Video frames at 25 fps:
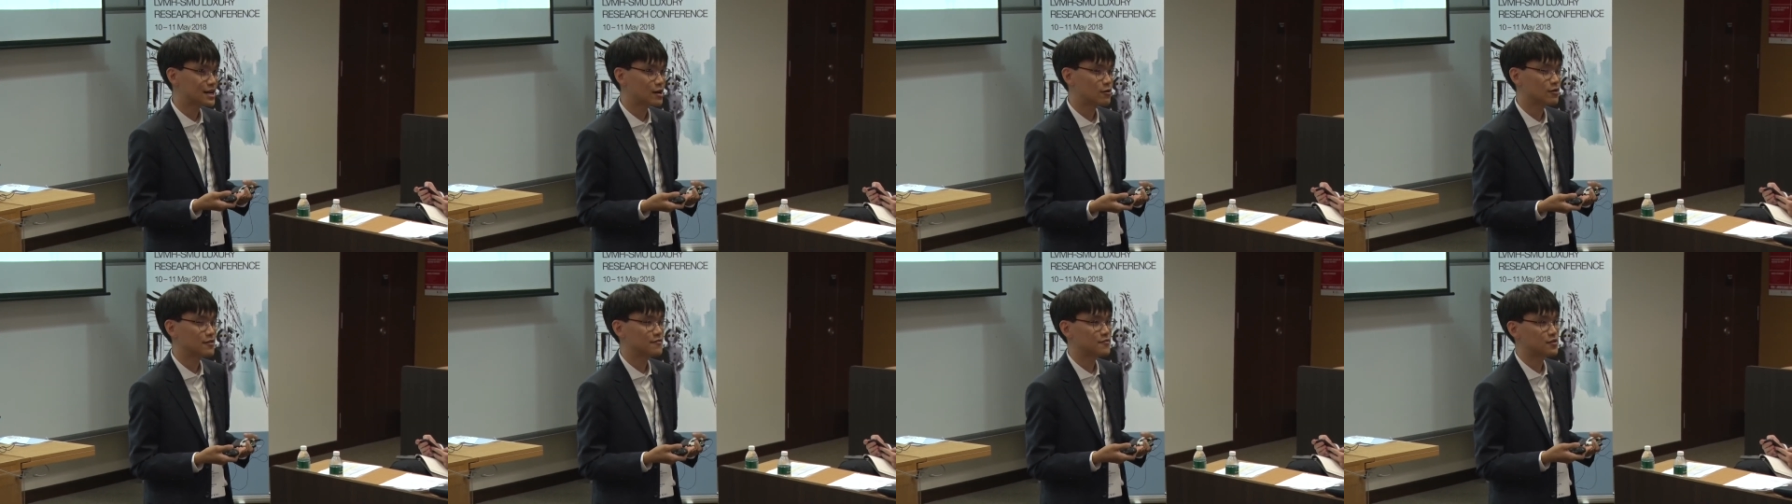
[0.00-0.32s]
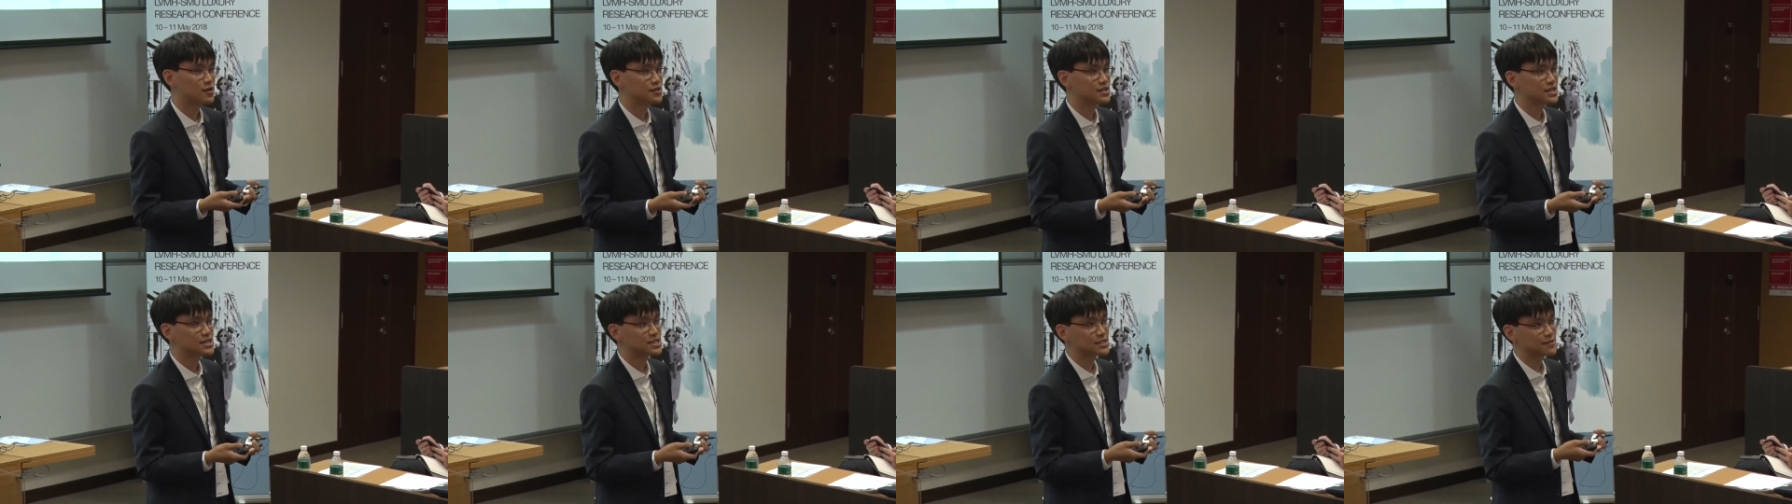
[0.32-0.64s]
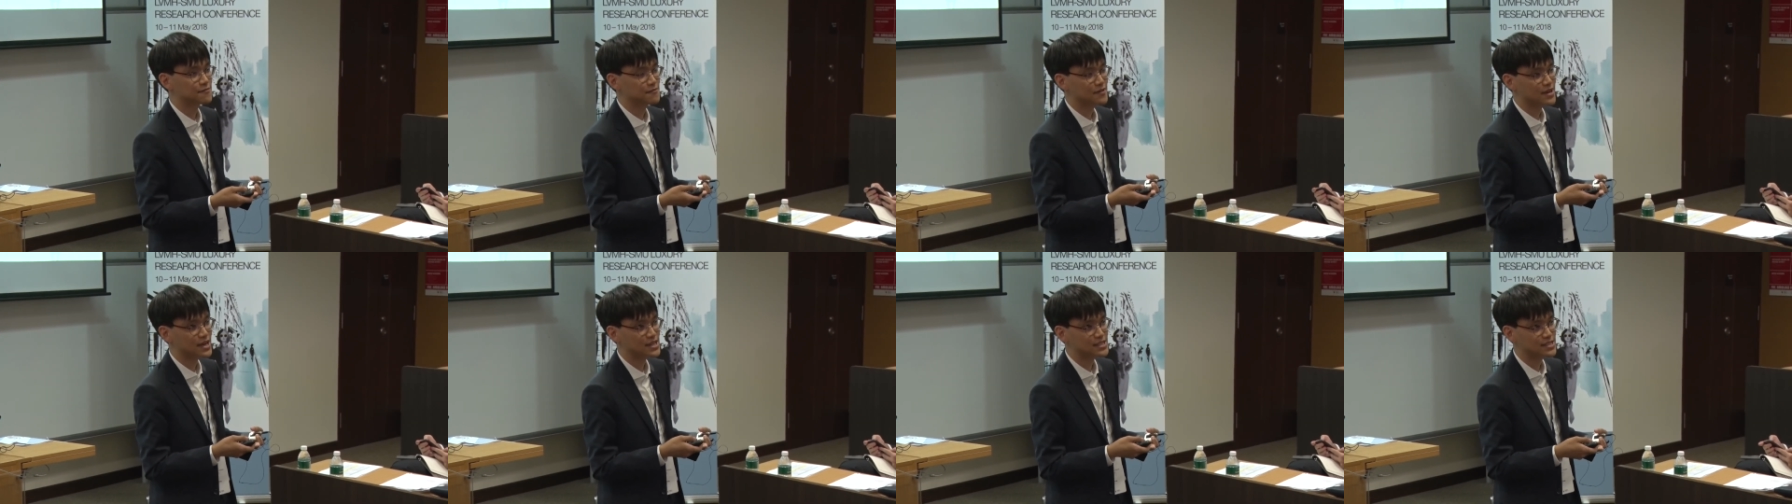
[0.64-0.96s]
However, this
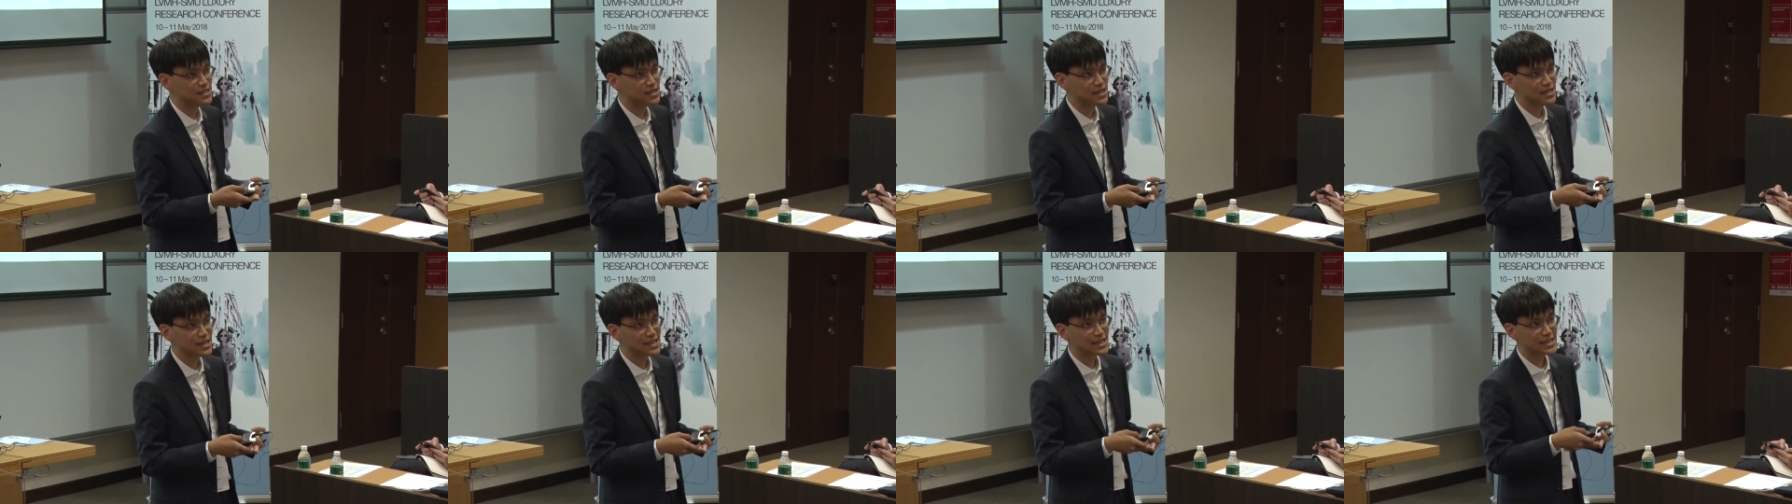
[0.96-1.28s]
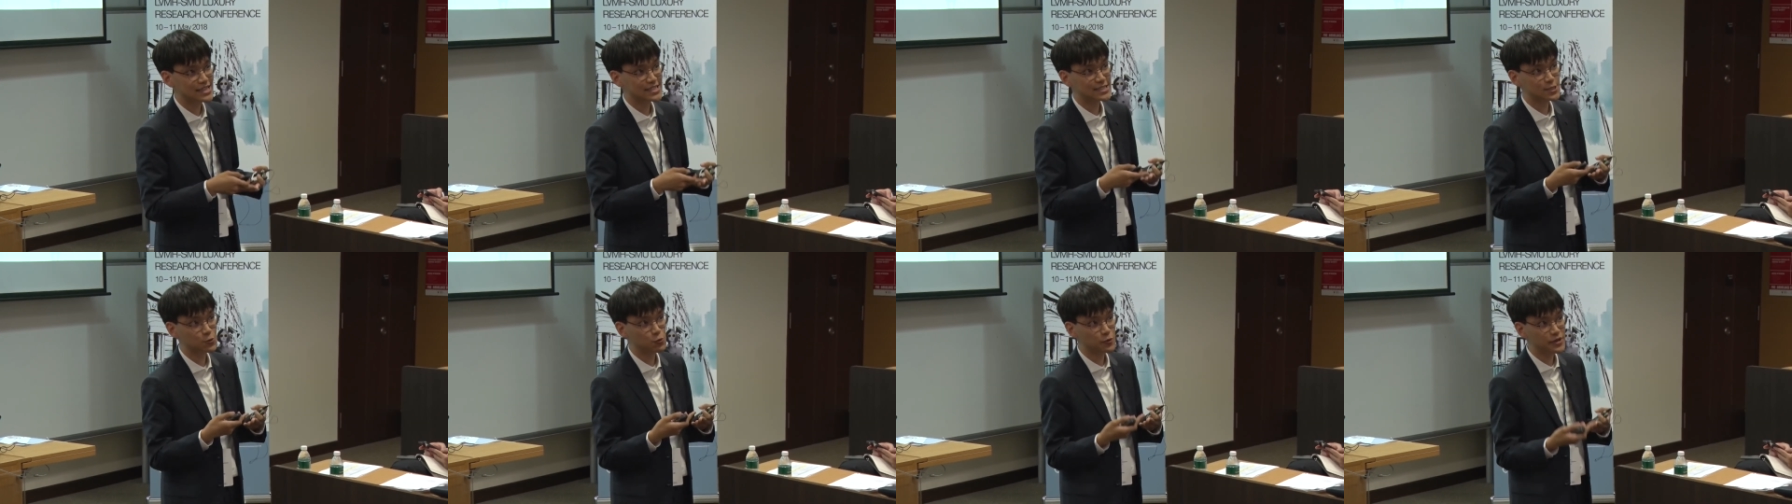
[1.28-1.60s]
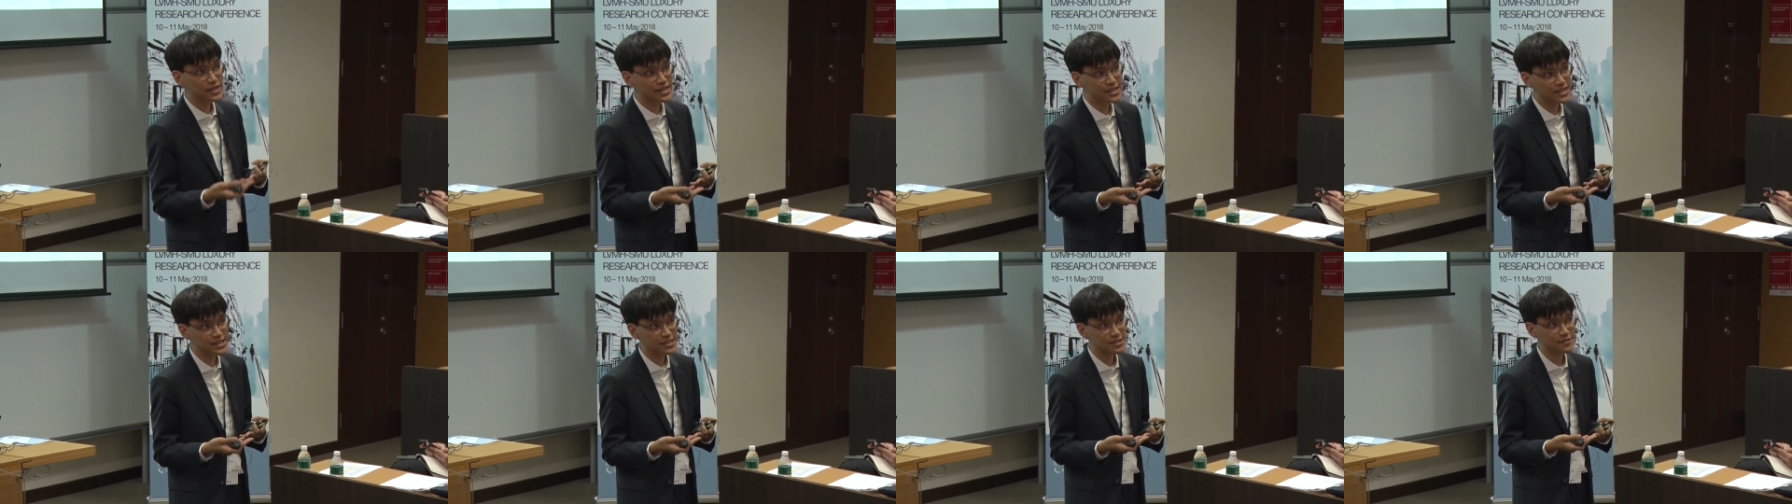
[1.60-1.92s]
effect is
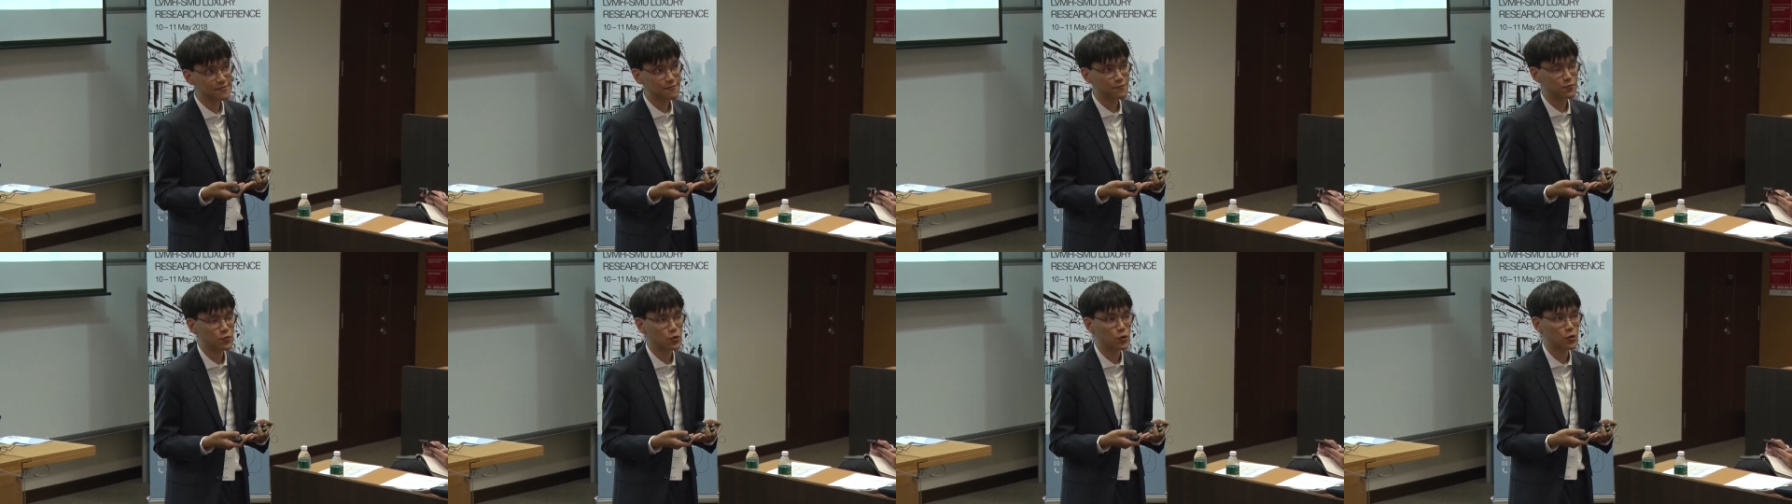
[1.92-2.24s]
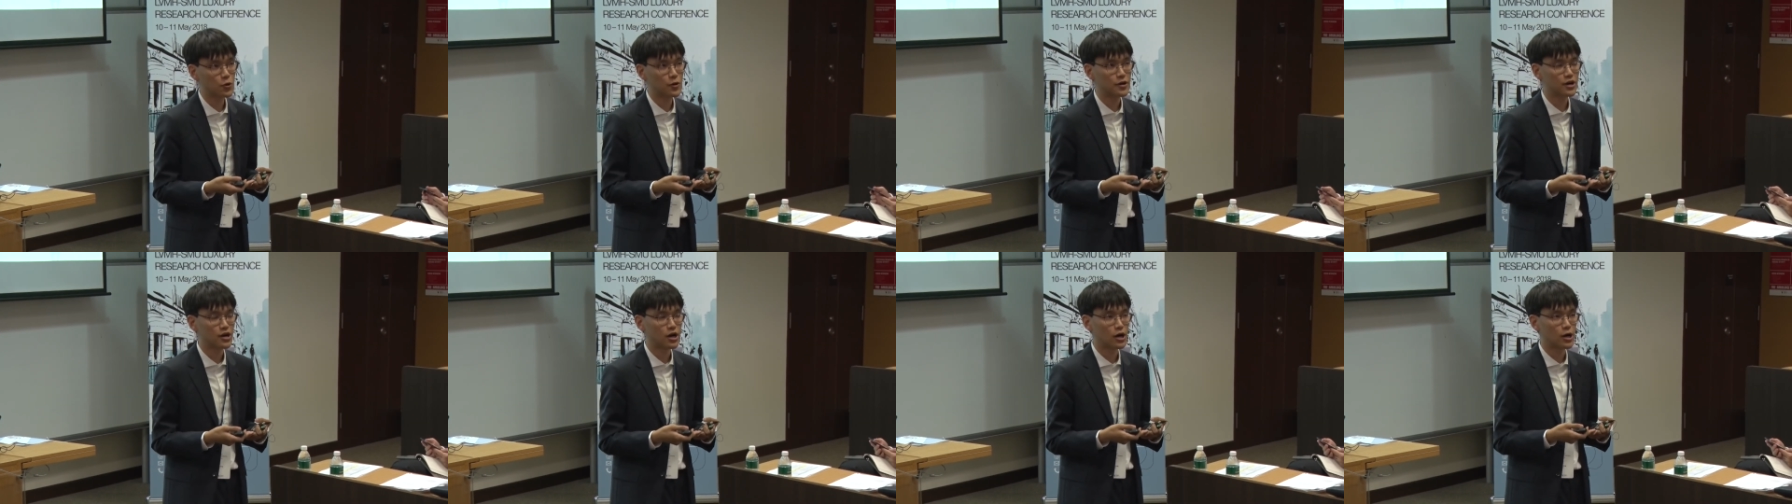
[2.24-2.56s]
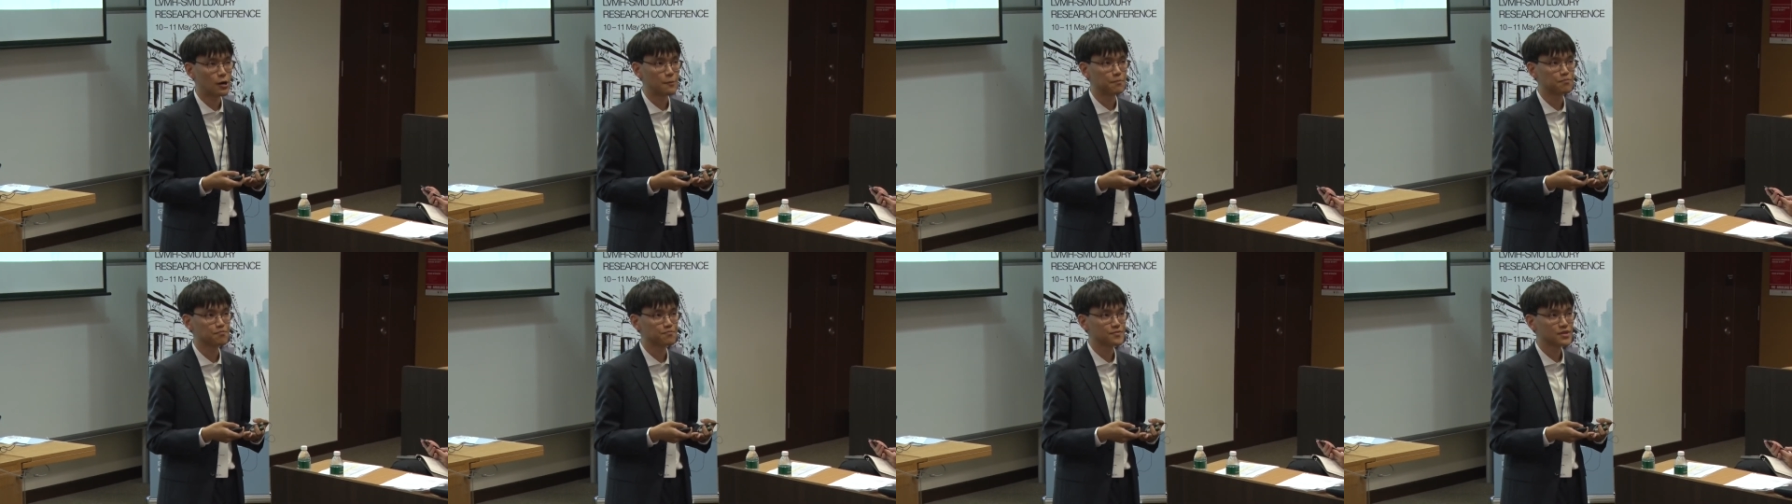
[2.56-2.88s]
weakened for
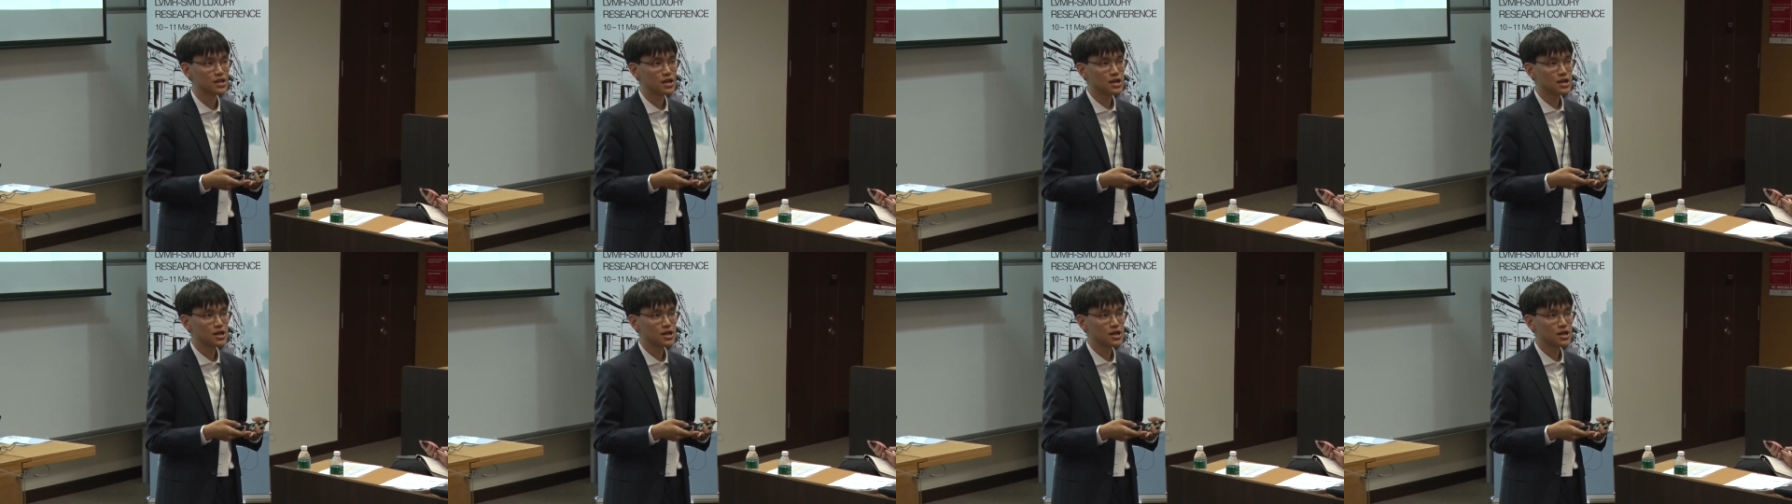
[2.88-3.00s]
um,